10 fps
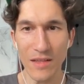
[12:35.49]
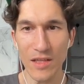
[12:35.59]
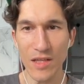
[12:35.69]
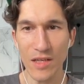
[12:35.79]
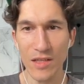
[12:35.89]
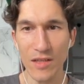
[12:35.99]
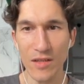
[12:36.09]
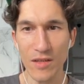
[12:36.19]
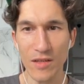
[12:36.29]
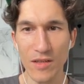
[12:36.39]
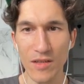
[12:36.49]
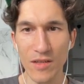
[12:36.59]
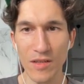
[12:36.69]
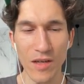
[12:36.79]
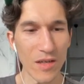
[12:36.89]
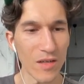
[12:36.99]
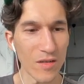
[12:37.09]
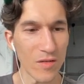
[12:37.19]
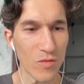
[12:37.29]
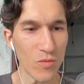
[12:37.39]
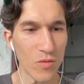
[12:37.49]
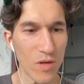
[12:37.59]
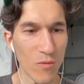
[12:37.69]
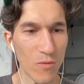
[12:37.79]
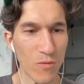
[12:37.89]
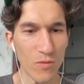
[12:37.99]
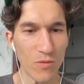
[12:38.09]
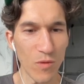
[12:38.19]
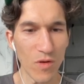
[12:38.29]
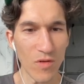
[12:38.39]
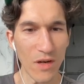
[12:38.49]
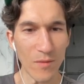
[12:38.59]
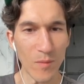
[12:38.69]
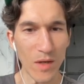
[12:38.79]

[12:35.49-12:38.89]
Did I ask? I can do now wood for grain,